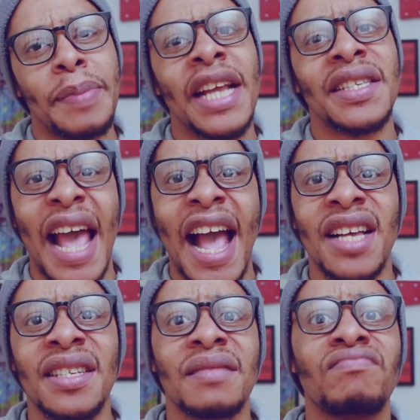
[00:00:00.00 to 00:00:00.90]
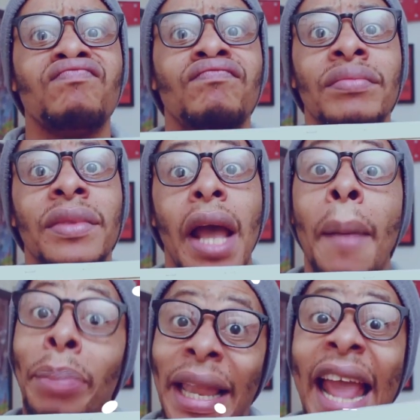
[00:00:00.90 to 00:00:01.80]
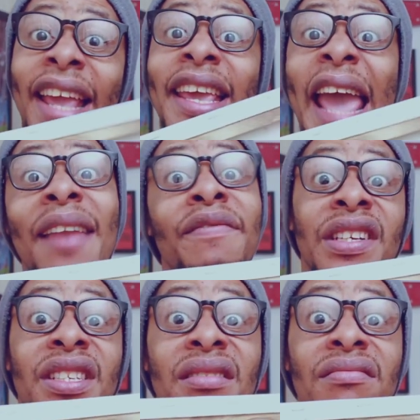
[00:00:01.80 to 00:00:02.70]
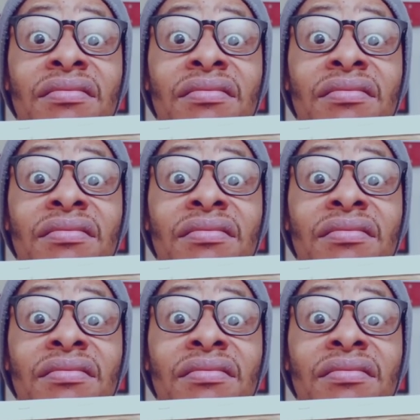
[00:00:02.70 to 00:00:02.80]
space as a blank canvas.